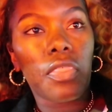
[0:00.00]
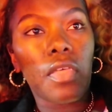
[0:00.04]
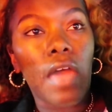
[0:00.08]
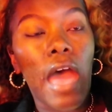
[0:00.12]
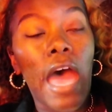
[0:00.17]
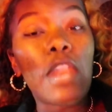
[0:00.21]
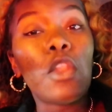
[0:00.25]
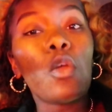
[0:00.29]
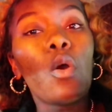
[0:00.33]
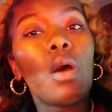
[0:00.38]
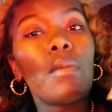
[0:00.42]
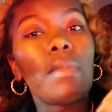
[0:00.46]

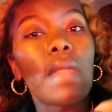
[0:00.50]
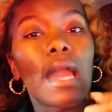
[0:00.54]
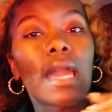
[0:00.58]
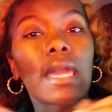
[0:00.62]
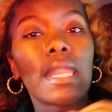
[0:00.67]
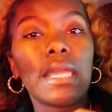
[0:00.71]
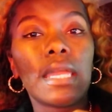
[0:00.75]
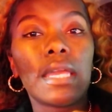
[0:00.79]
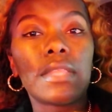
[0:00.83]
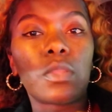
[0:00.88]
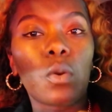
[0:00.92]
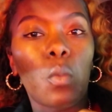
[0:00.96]
I know I'm not
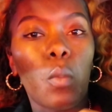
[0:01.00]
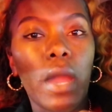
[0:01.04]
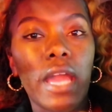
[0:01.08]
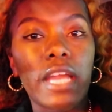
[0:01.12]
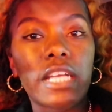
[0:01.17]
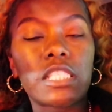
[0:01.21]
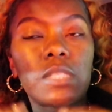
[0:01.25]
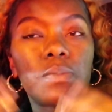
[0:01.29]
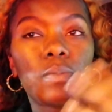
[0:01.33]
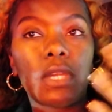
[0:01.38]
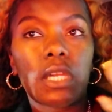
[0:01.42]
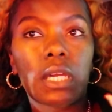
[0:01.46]
gonna get the
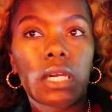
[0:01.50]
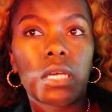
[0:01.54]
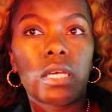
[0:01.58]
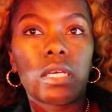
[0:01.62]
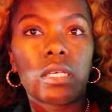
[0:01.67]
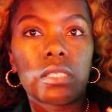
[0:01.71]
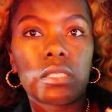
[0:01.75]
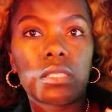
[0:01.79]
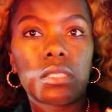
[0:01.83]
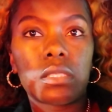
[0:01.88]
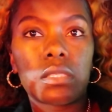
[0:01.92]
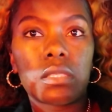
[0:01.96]
waist
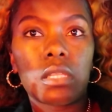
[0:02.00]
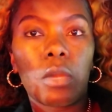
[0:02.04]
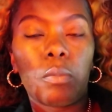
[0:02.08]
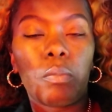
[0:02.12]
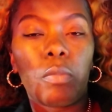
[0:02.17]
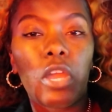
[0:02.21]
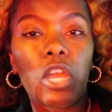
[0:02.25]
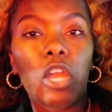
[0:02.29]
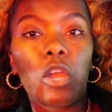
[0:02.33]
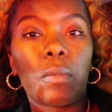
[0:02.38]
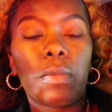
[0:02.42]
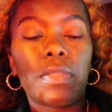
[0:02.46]
because they're bigger,